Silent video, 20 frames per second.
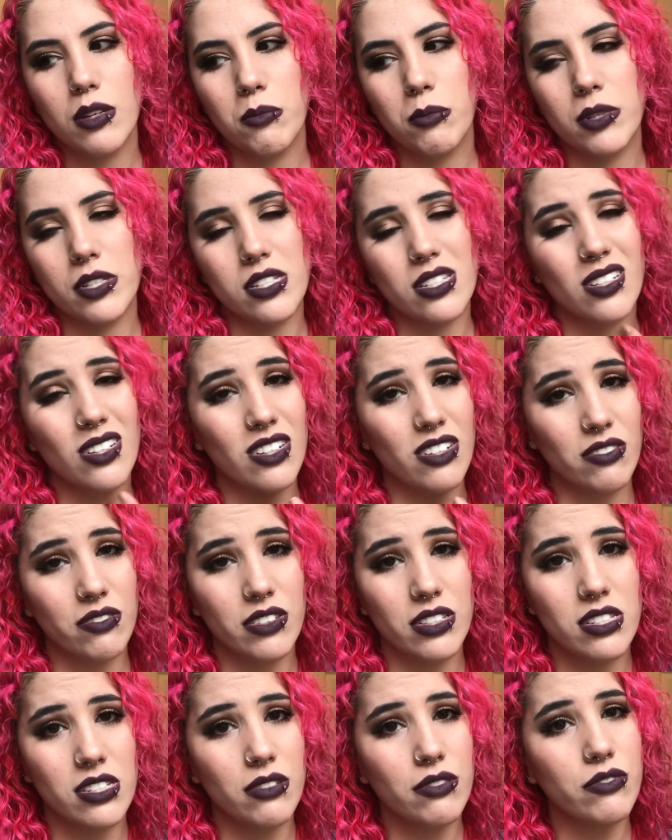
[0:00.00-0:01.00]
But still, if
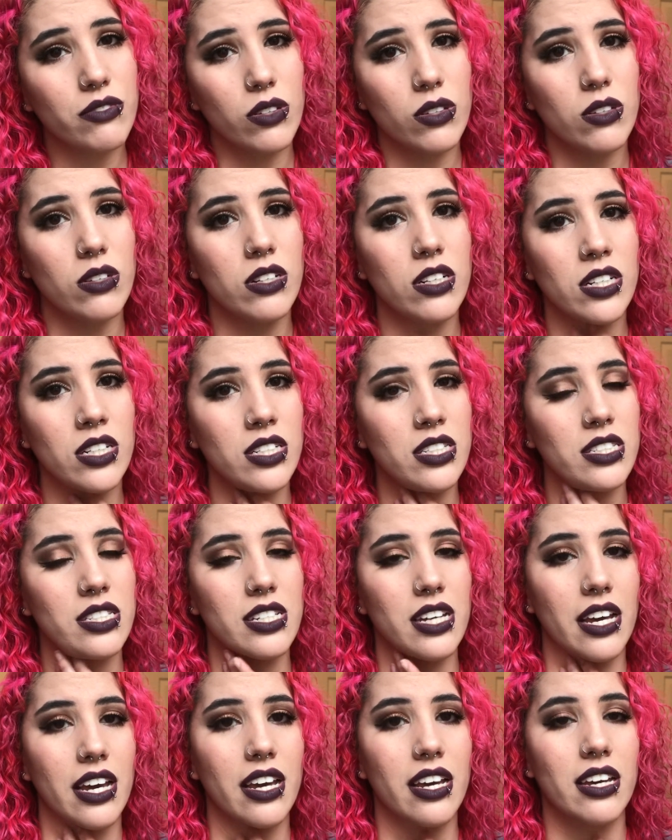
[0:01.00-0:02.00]
it's a full
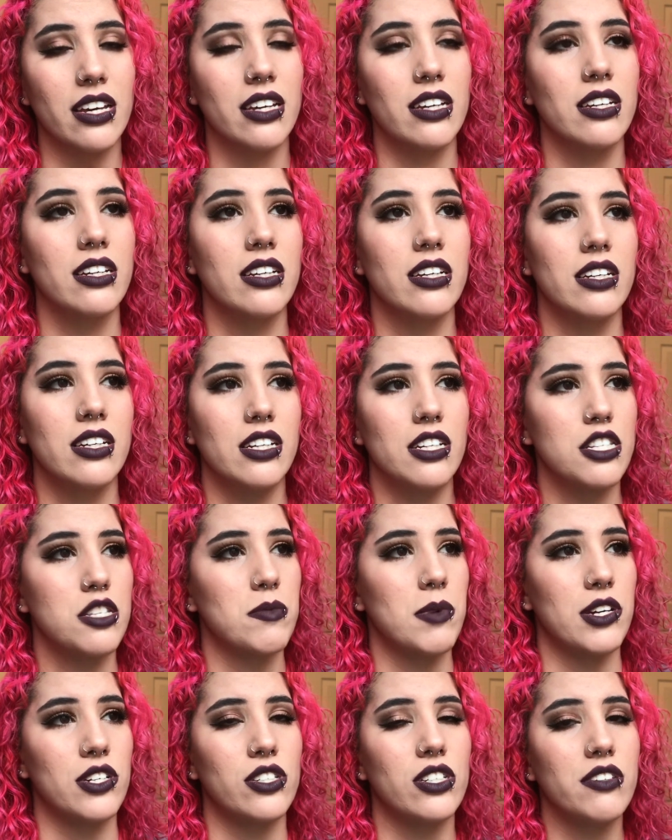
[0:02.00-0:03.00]
day,
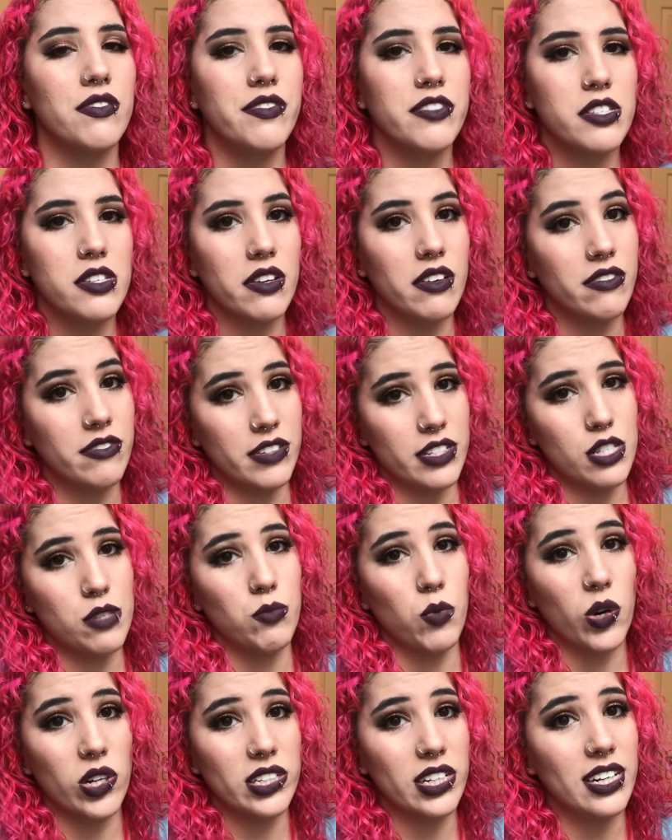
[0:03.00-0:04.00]
especially if it's
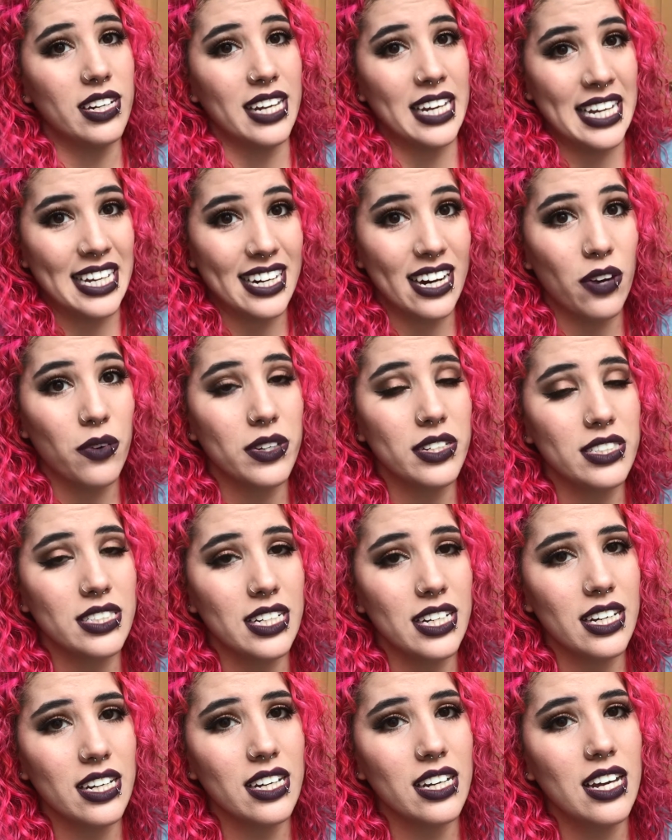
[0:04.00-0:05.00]
more than an 8-hour
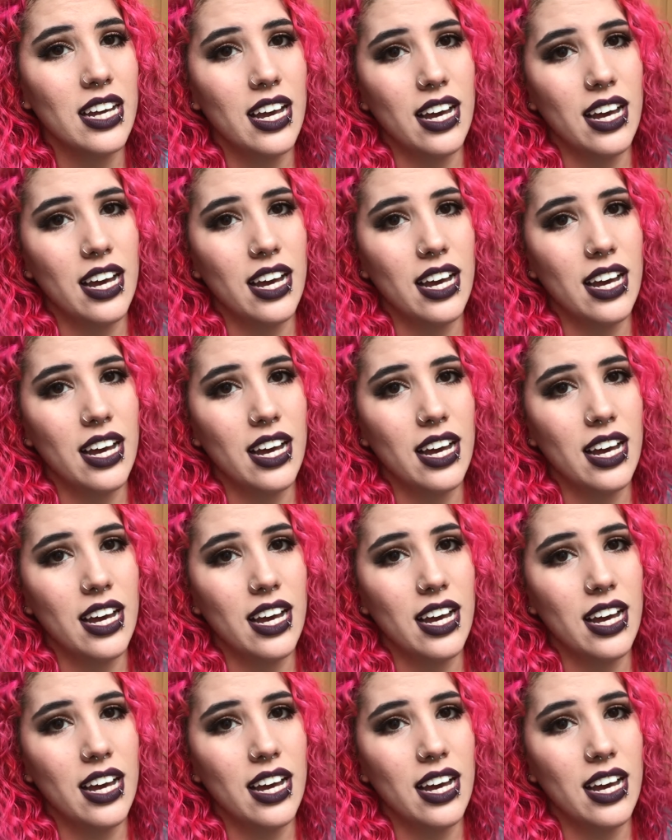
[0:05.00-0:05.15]
day,